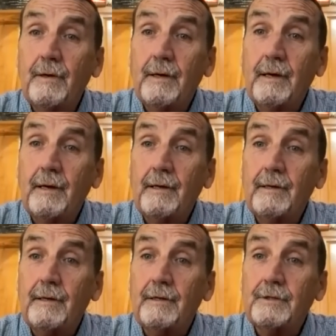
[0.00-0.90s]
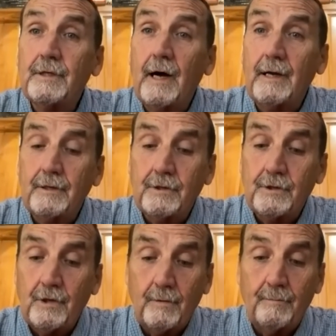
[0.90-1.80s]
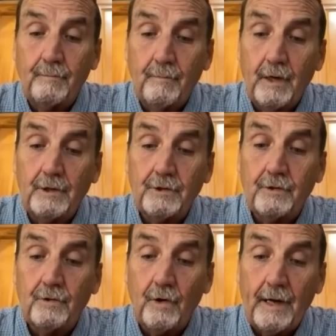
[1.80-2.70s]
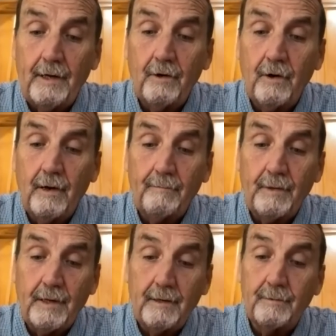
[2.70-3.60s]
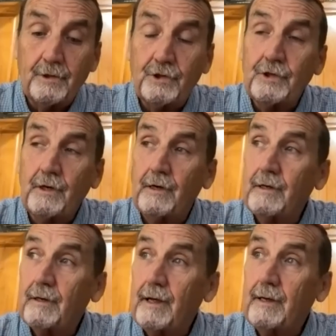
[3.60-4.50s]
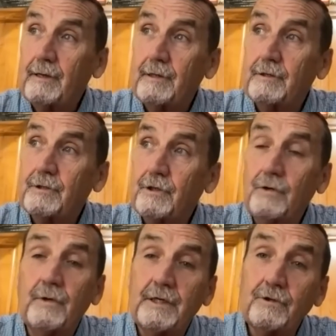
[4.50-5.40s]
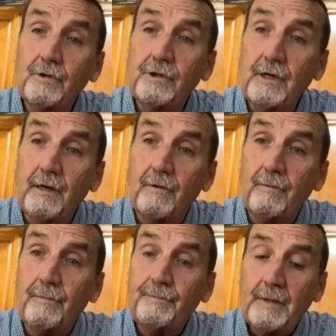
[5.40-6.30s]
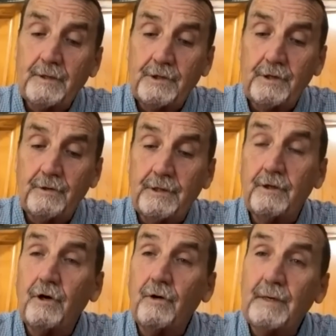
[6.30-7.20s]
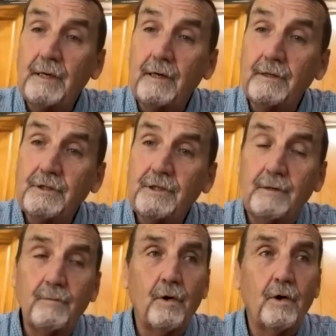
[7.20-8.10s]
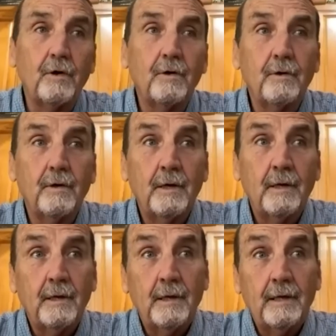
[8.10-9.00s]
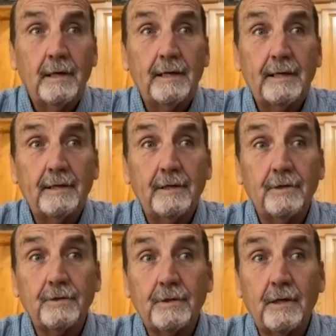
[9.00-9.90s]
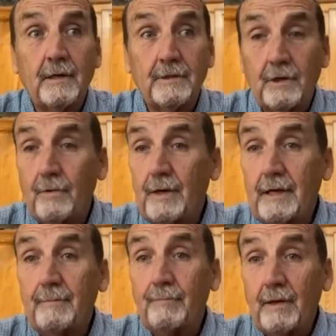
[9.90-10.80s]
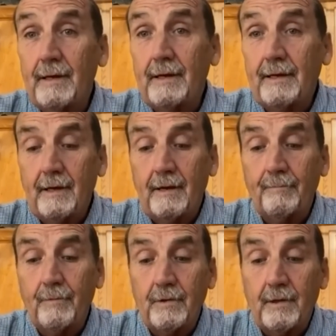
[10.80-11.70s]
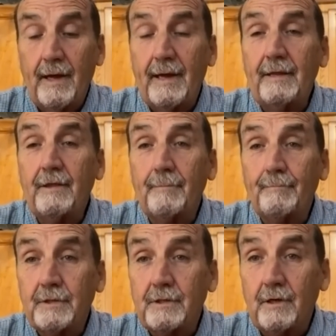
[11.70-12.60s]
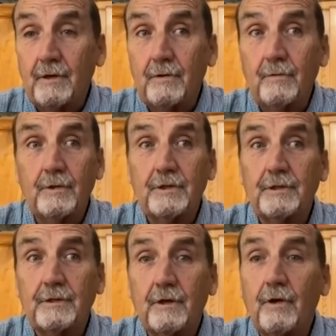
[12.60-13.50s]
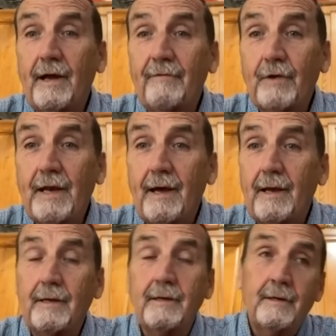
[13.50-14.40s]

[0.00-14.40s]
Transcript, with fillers: and it's gotten so much greater. I've been able to share it. Uh, there's a new History Channel series called Beyond Skinwalker. It airs. Uh, it's already playing. I'm the eighth episode, which is the grand finale,